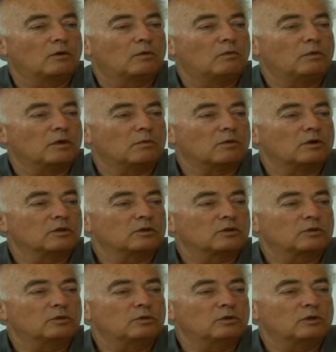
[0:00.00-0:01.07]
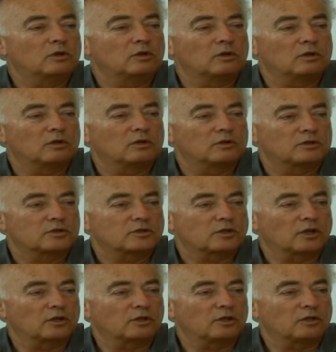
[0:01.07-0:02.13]
We want to
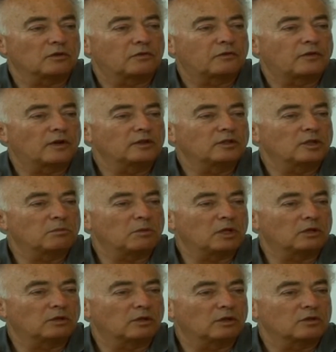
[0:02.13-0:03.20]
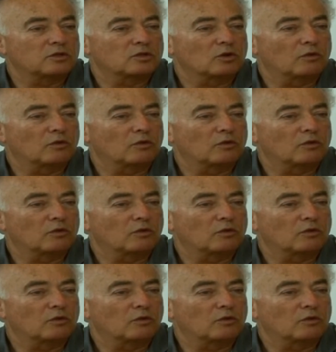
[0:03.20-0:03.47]
study the fundamentals